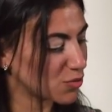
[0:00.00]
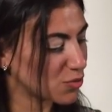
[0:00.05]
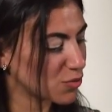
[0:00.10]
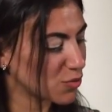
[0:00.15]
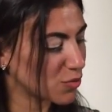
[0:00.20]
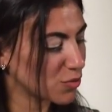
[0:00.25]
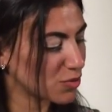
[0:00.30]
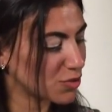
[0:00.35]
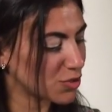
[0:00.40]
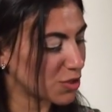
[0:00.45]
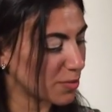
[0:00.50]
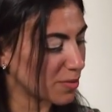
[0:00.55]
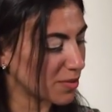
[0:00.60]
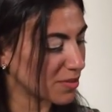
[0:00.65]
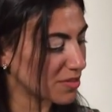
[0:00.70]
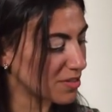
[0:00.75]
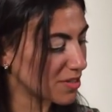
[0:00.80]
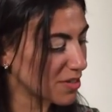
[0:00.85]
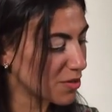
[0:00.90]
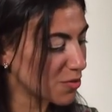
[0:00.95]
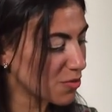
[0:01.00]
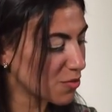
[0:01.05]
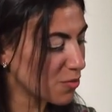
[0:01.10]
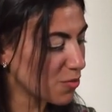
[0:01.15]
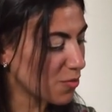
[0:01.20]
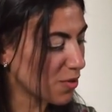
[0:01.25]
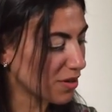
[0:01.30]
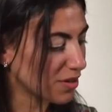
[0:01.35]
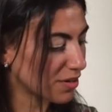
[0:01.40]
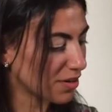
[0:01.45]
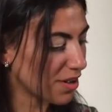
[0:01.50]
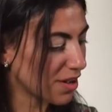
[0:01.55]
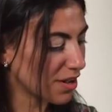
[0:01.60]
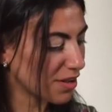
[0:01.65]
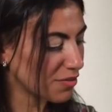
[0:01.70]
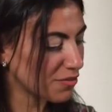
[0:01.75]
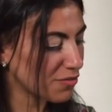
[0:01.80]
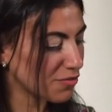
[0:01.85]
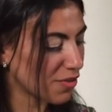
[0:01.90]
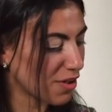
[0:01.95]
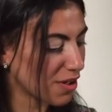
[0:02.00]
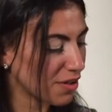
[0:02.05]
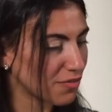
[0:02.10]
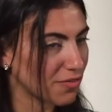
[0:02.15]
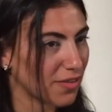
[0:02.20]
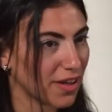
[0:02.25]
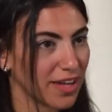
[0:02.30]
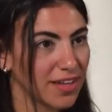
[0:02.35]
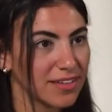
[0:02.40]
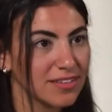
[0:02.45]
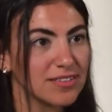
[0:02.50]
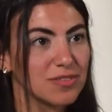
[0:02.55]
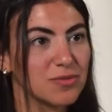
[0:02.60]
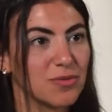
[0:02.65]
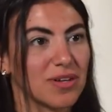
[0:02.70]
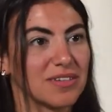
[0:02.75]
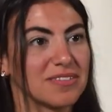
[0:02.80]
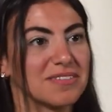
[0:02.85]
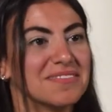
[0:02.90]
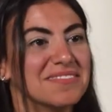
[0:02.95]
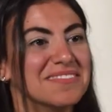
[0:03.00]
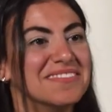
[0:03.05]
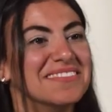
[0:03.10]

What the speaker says: 200019581.